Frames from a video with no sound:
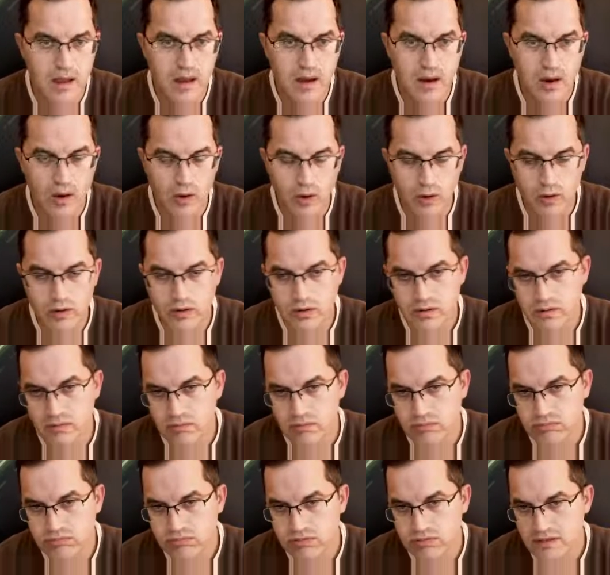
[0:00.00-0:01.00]
or
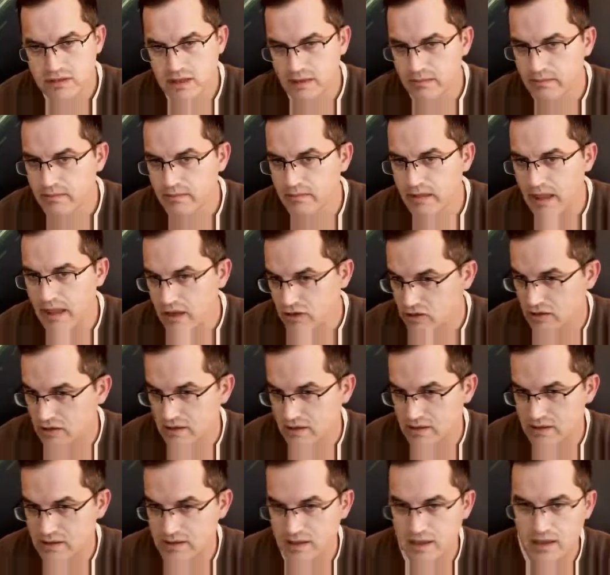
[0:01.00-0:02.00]
some national
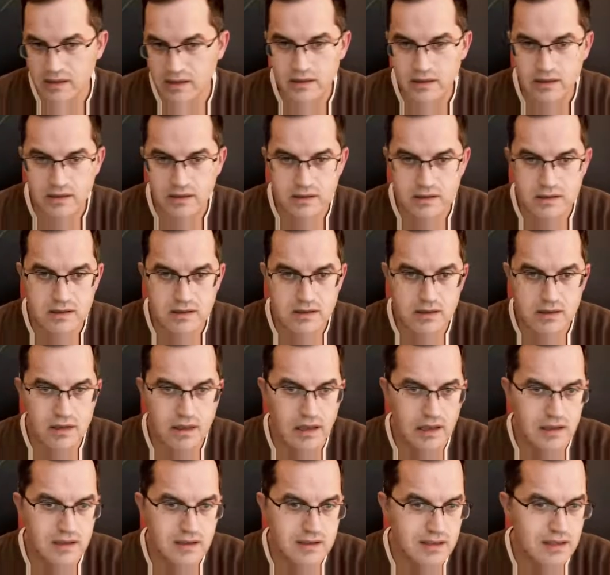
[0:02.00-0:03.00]
standards like
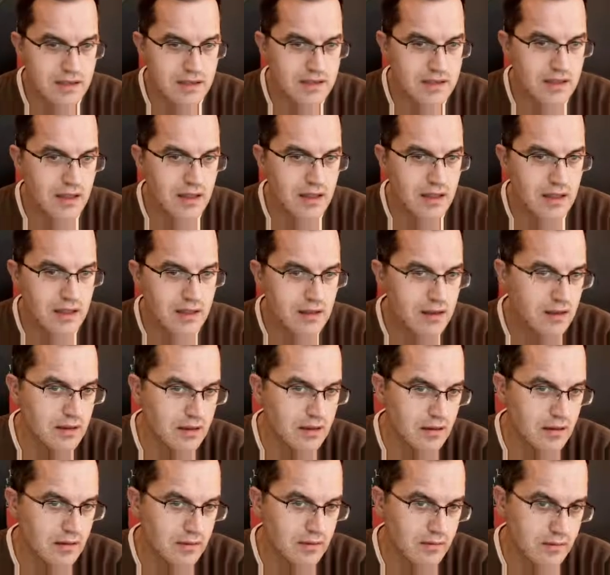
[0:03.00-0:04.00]
CES DIN
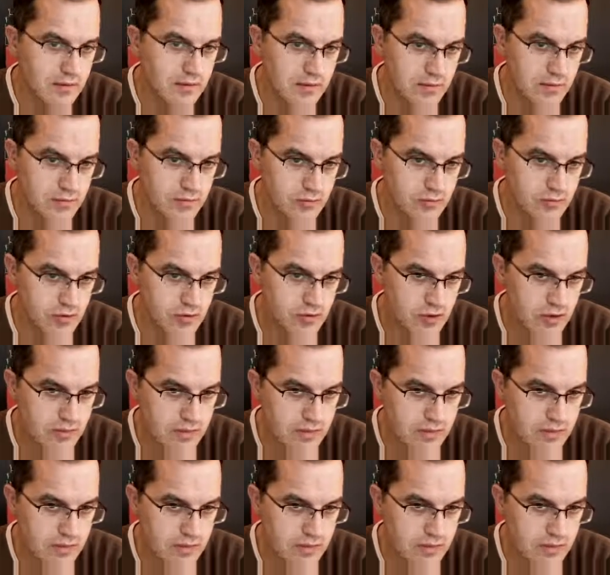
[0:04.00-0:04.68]
from Germany.